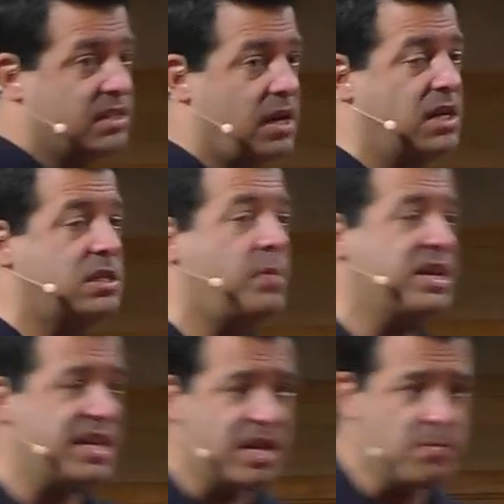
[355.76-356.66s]
gone to
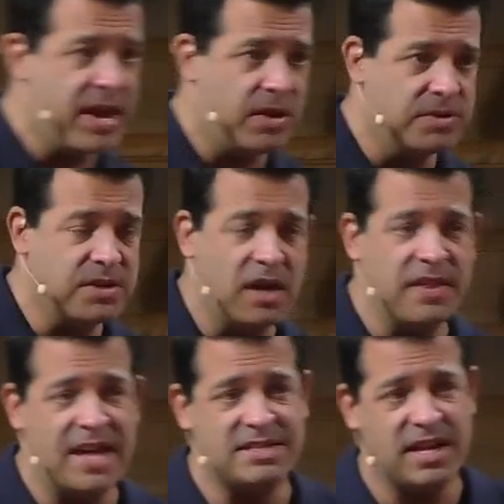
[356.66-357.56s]
my emails on
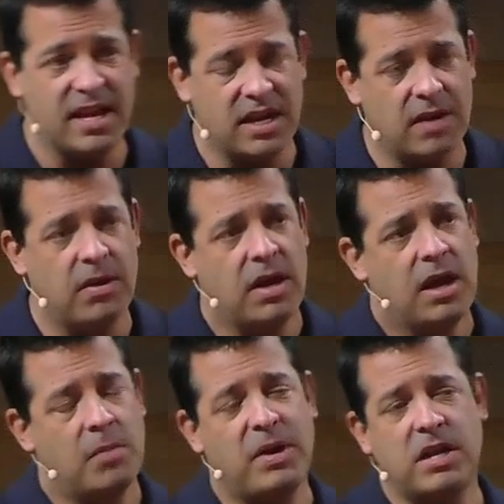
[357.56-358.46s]
that day and I
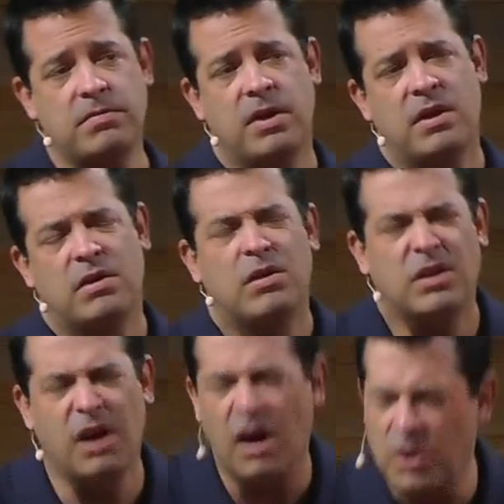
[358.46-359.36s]
might have
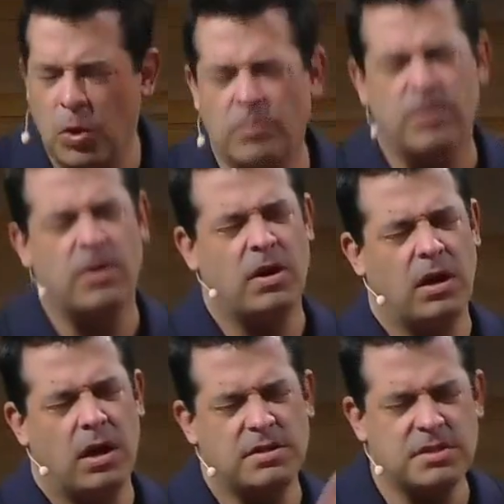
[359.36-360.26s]
gone over
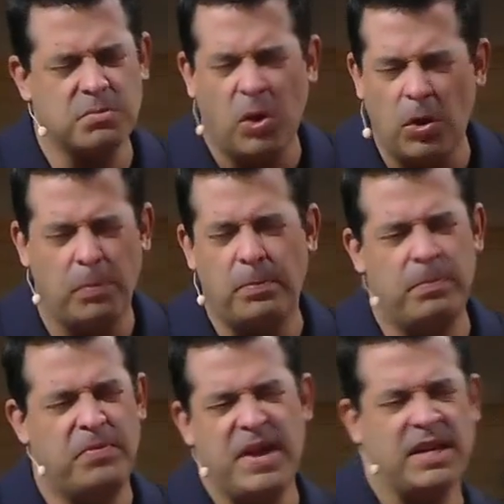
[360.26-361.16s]
a
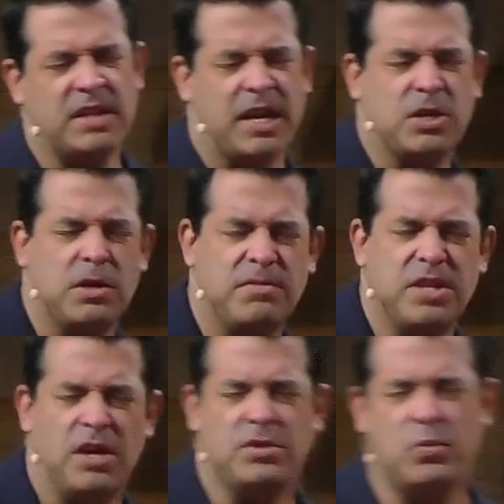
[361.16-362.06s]
small thing that I could have
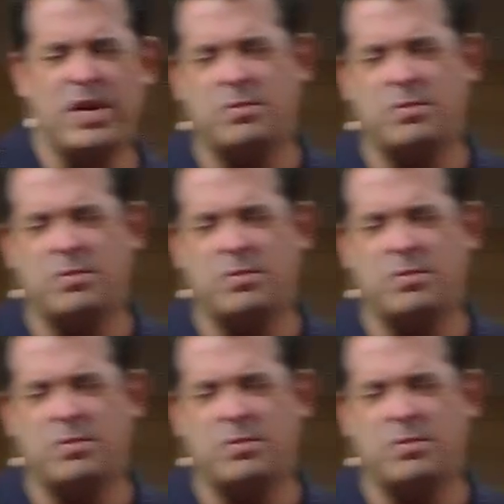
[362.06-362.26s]
done the week